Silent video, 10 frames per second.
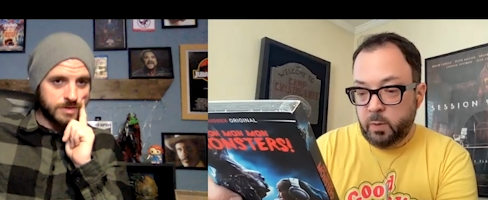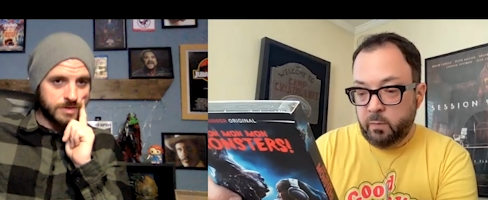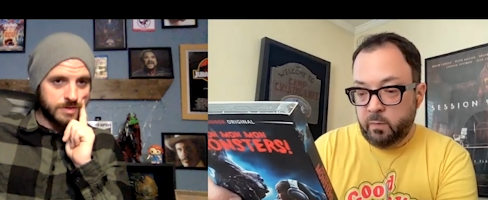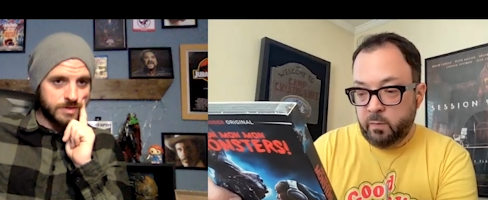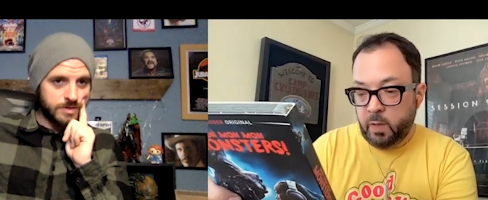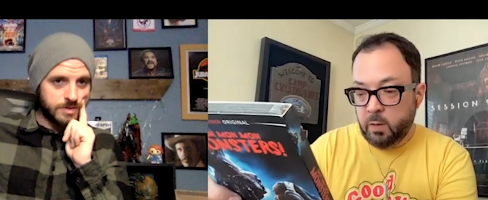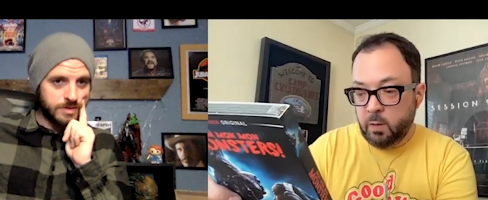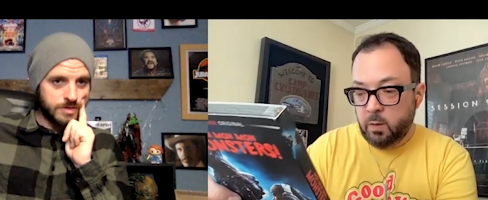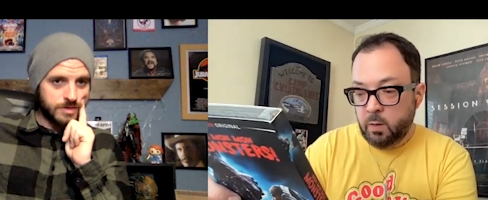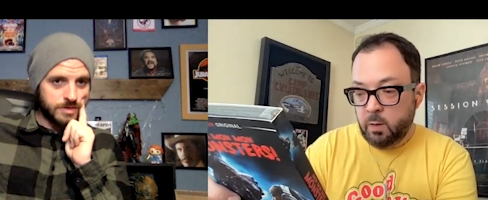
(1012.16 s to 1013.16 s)
Speaker 1: me know if you find
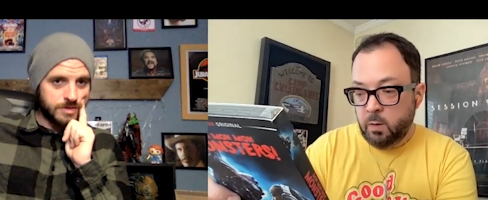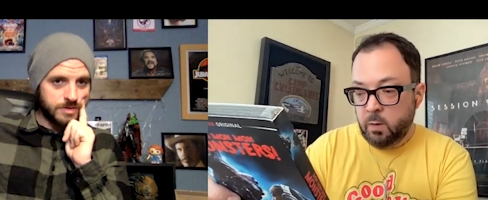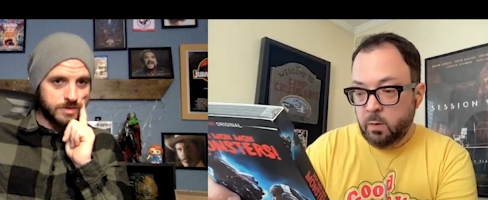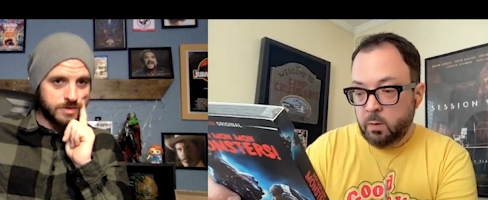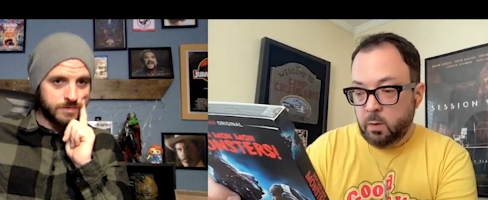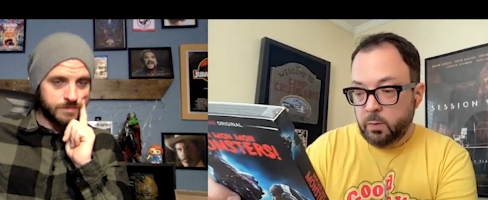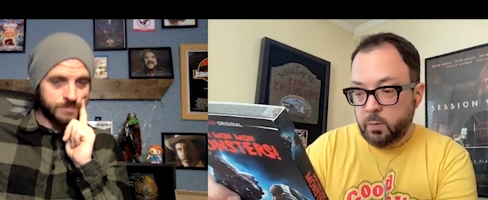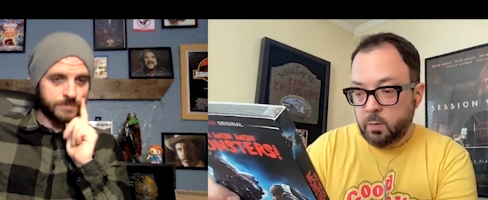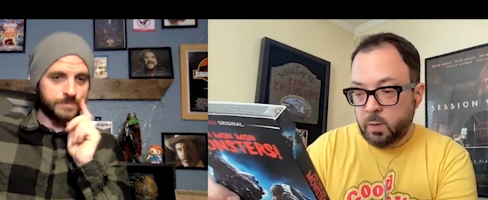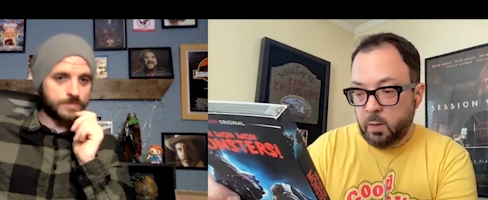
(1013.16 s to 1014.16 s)
it. Mm, I'll hmm, do
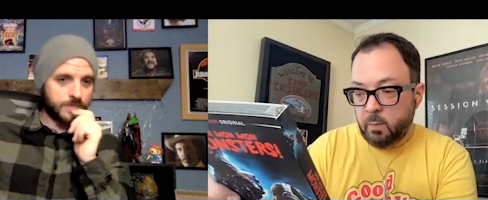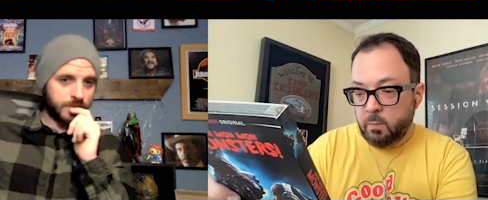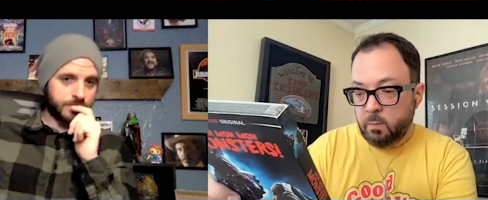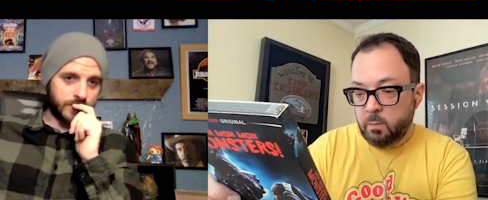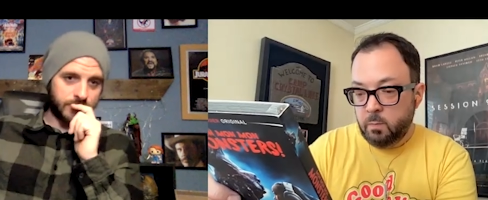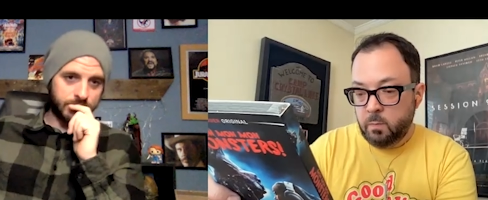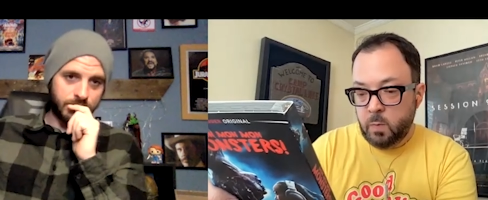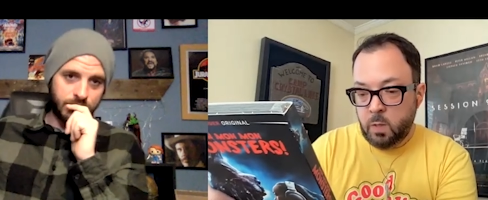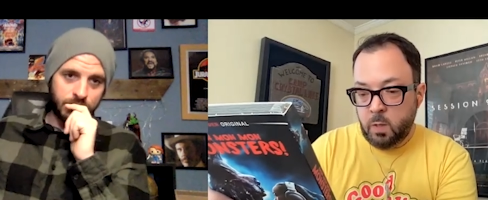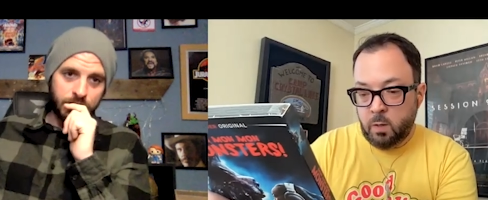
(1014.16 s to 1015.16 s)
the same. Definitely.
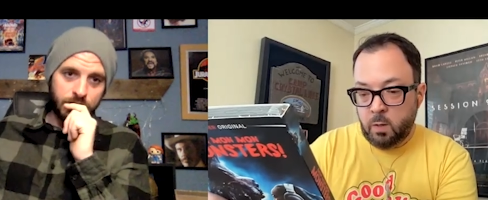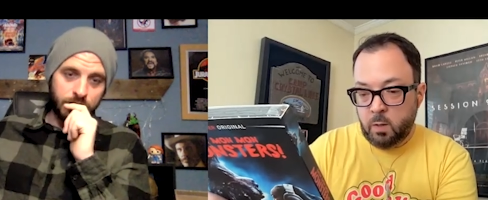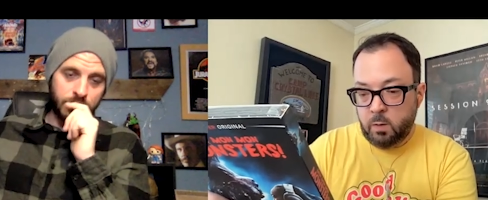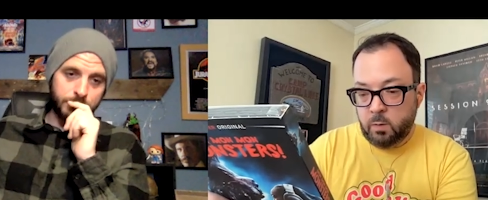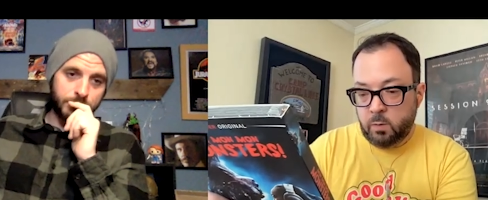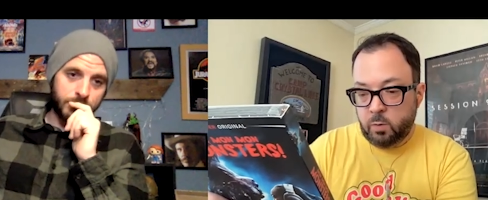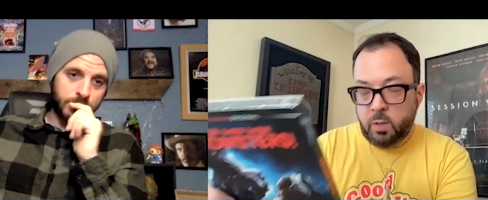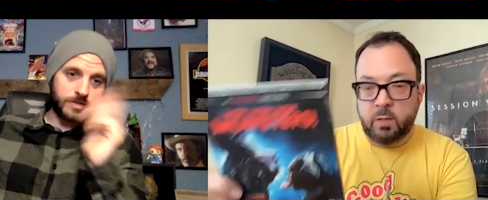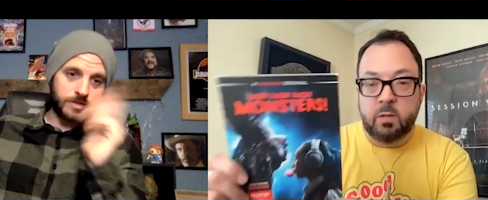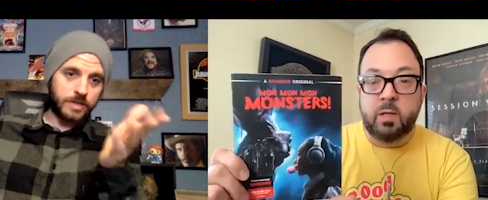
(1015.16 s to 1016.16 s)
Um,
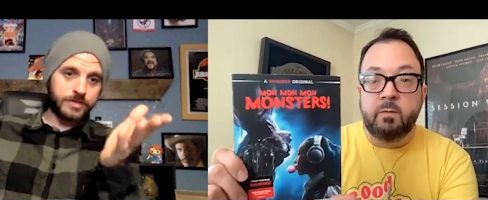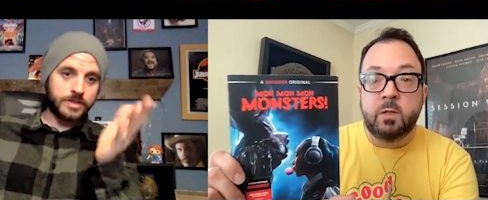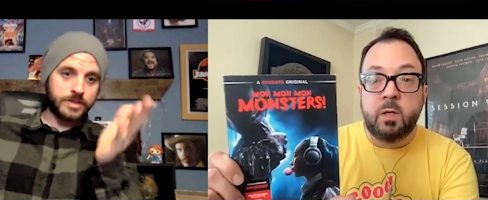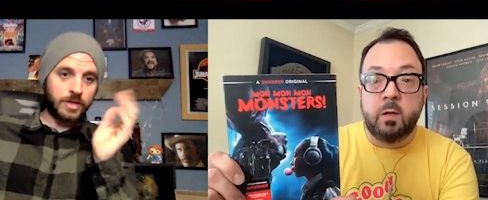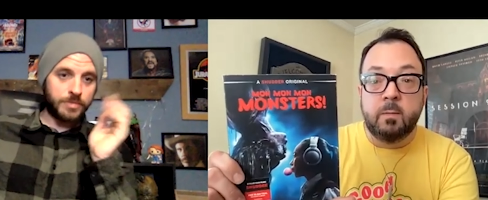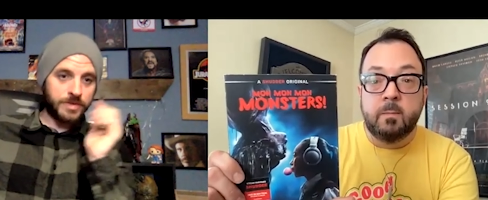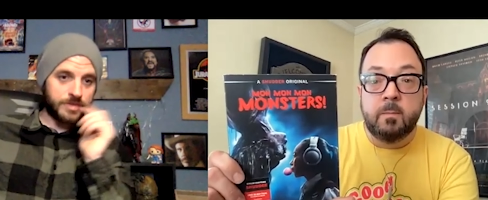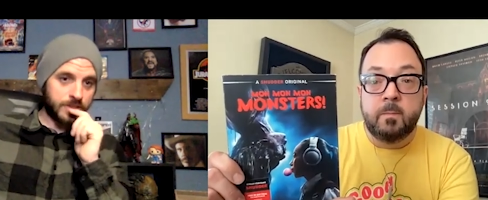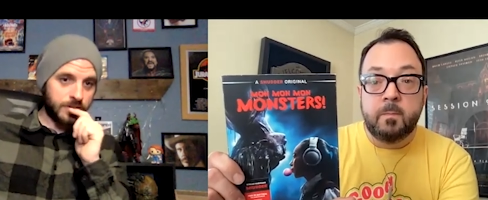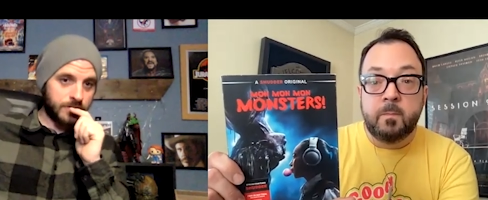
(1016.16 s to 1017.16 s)
2017. Is
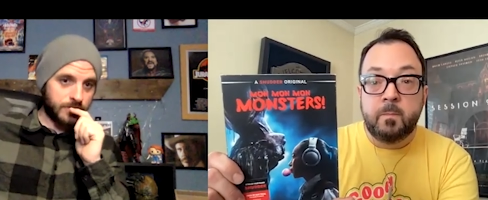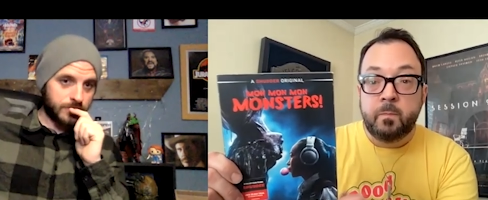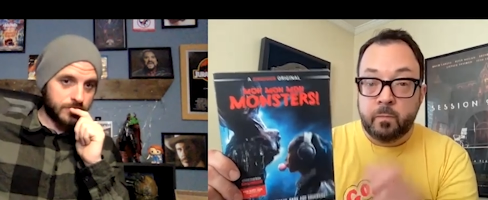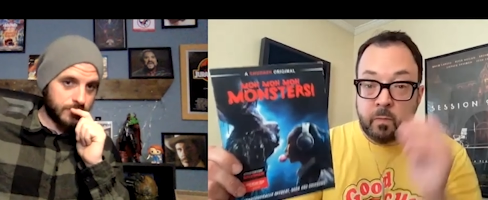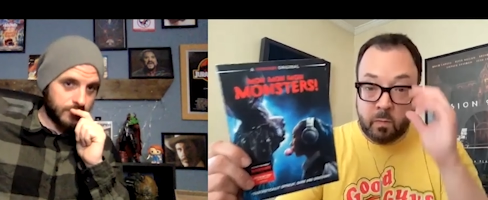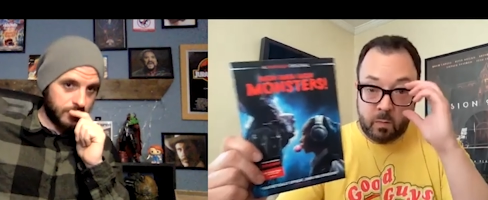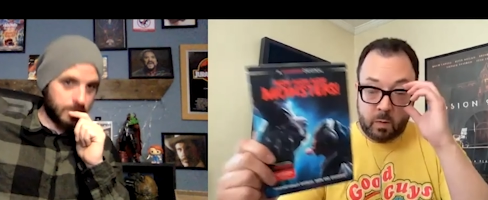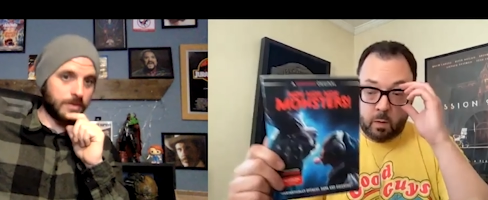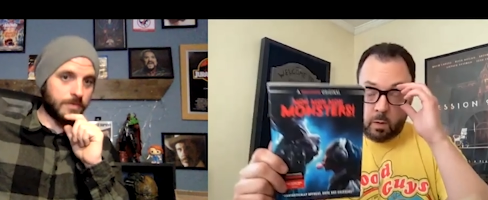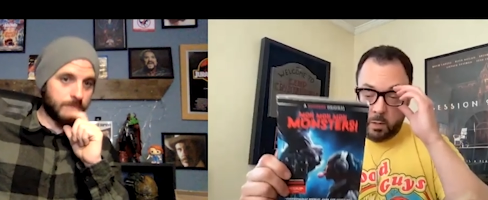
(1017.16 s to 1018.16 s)
any good. Yeah.
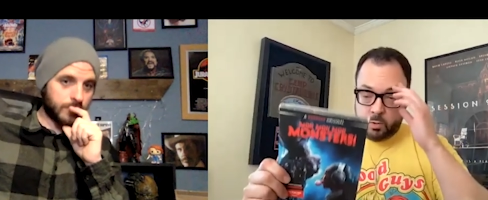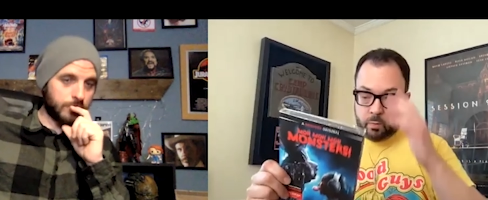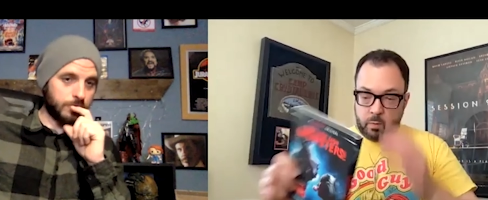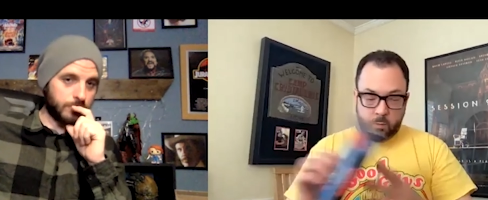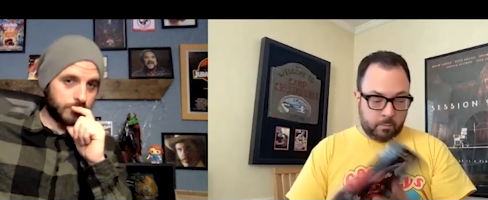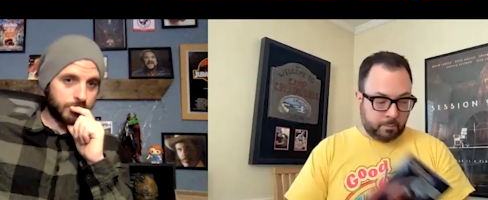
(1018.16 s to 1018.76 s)
I sure will.